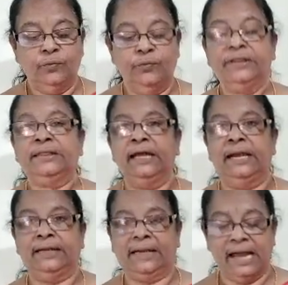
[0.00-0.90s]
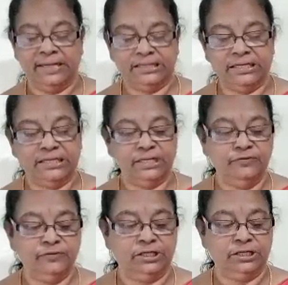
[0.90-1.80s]
with a
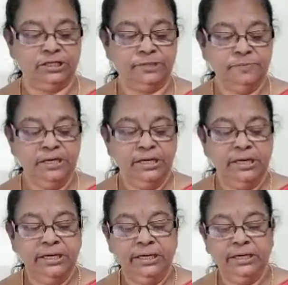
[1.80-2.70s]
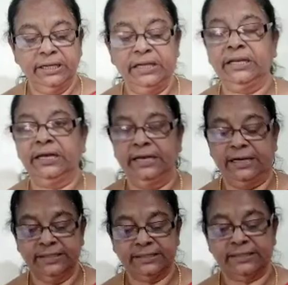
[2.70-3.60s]
transitive verb in it
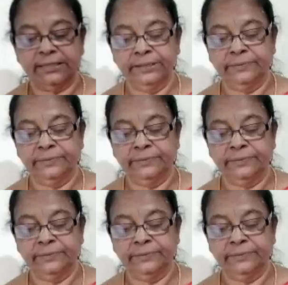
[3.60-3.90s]
is,